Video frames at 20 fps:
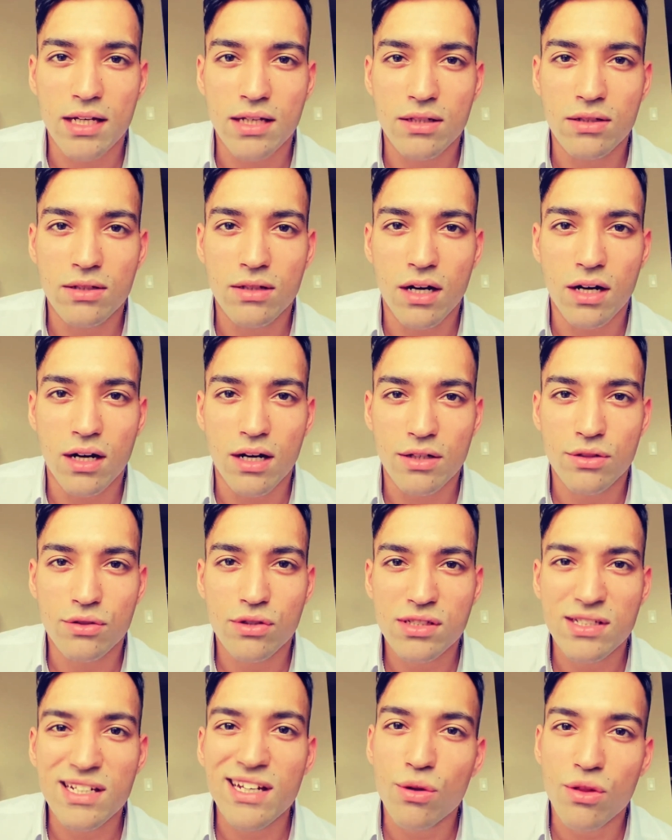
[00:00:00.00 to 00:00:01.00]
You
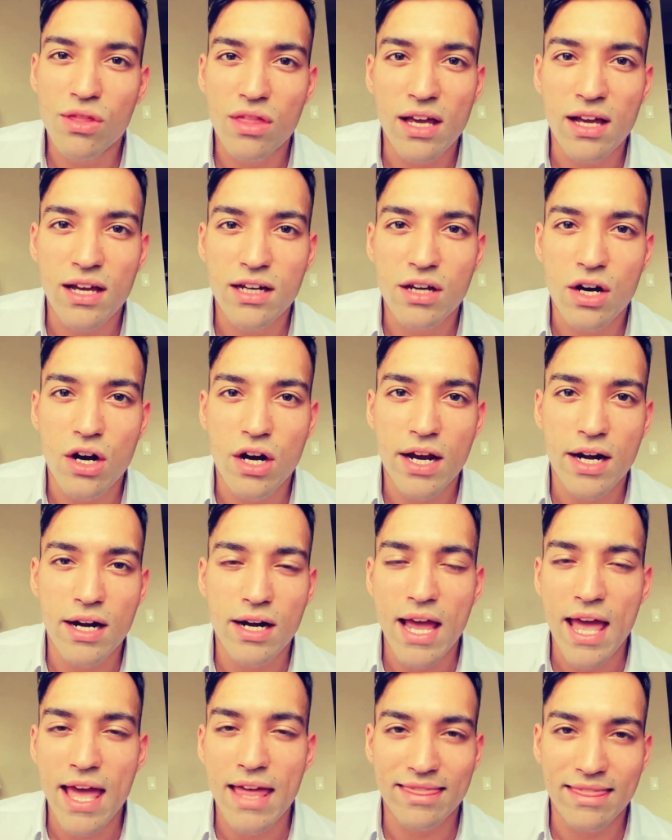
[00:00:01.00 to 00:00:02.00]
just need to thicken your
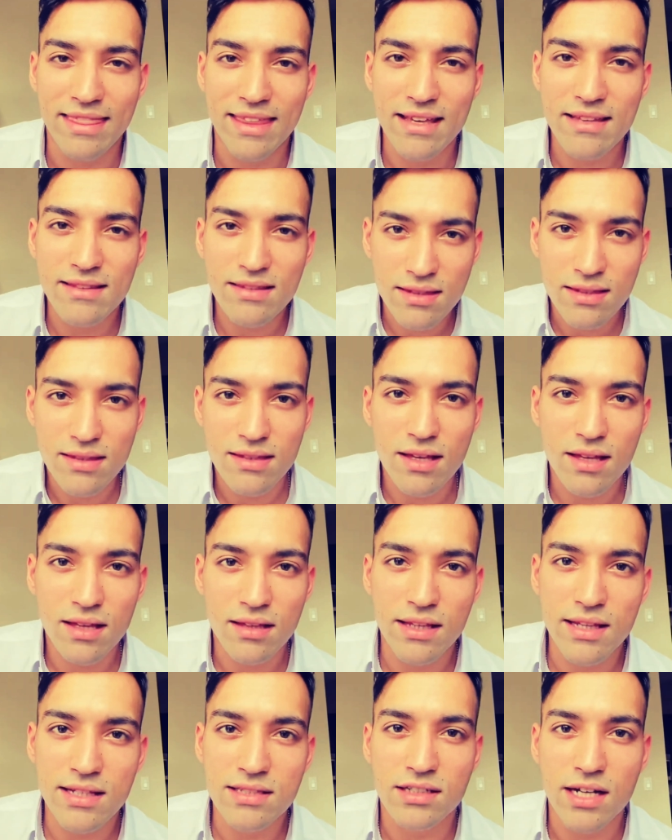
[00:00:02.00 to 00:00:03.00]
hair, and these
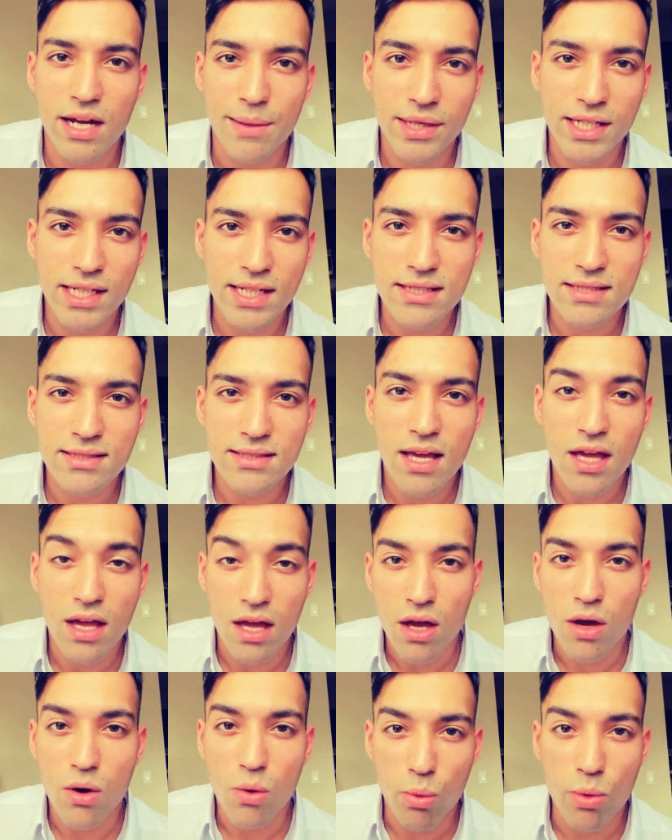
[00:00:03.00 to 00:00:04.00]
remedies
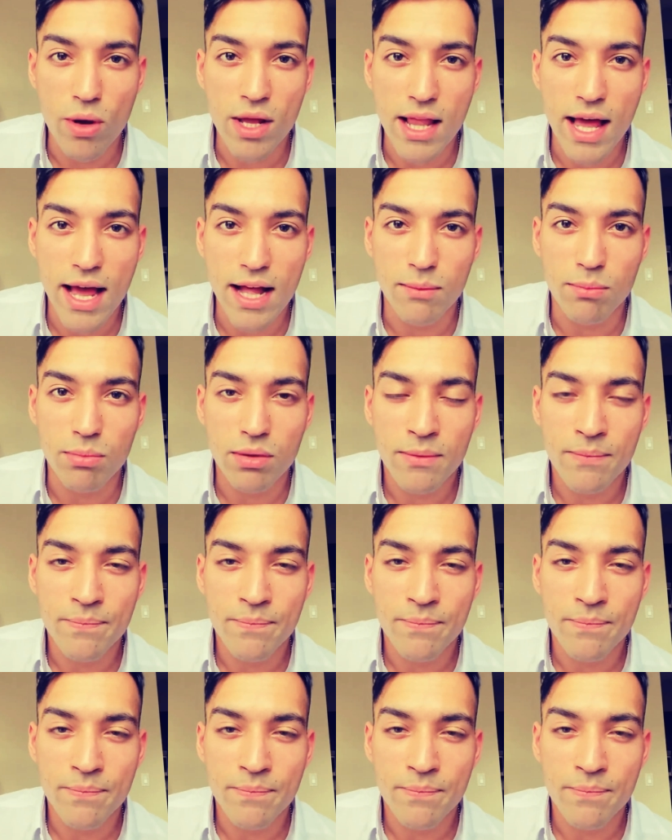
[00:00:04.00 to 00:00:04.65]
will help.